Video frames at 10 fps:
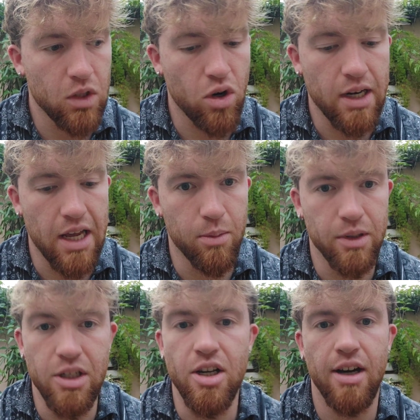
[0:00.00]
try label
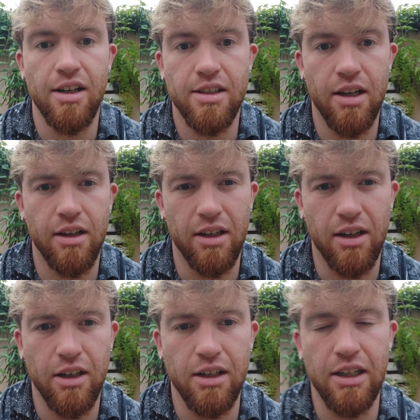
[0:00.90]
the jars that are
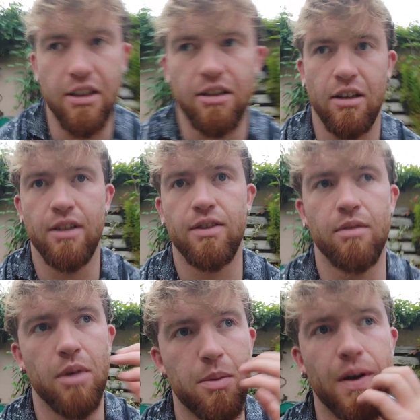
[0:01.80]
currently in your life
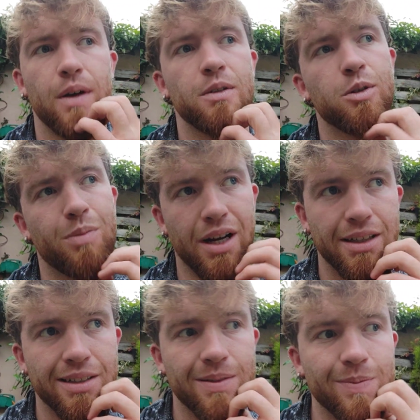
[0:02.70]
and maybe holding you
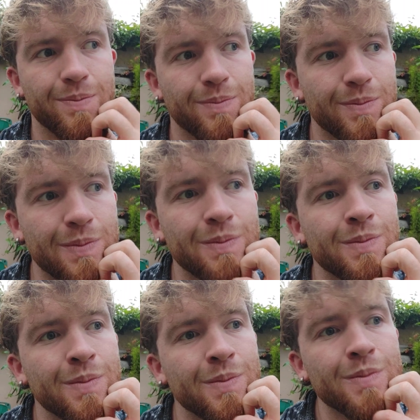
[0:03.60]
back.
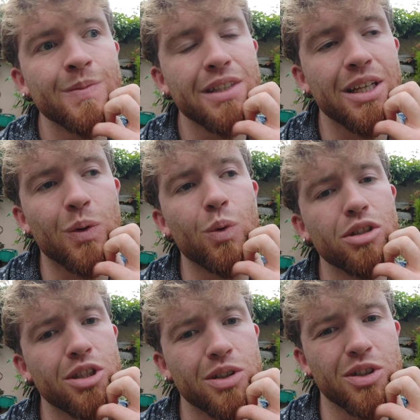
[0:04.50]
Think
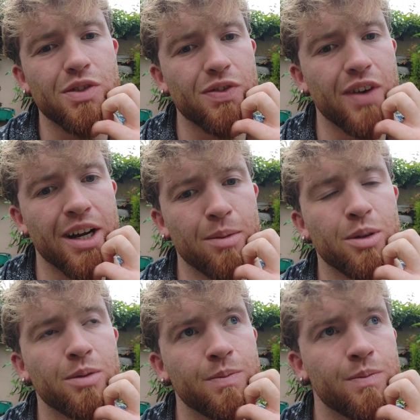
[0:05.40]
what tools you've
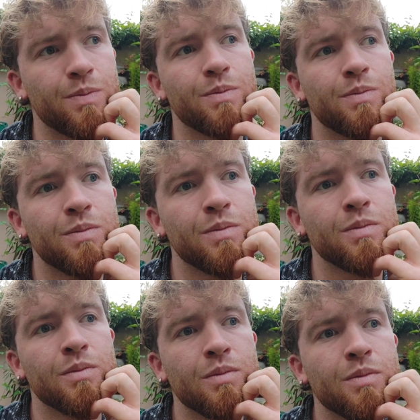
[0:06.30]
available.
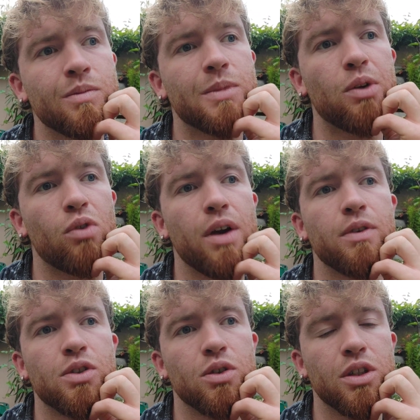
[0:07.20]
Then
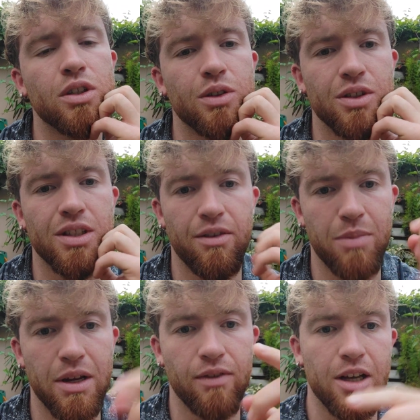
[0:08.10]
reference other tools that have
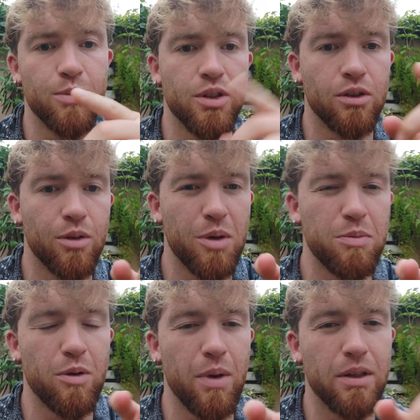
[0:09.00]
been available to other
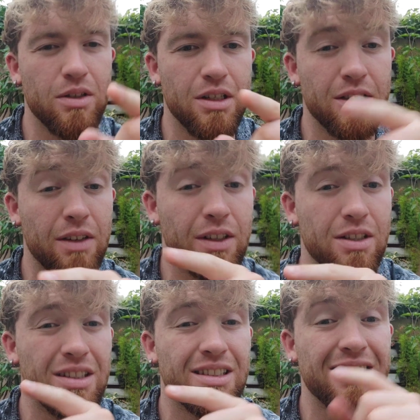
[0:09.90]
people about those things that they
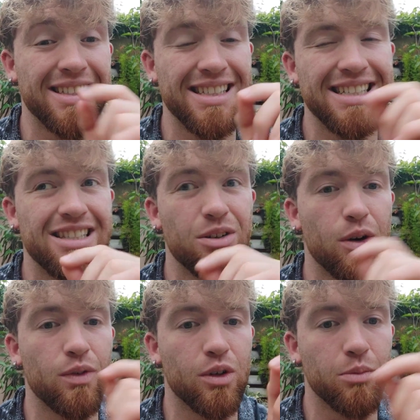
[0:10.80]
succeeded to
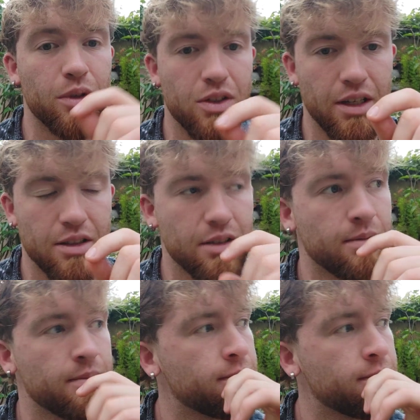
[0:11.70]
overcome those things.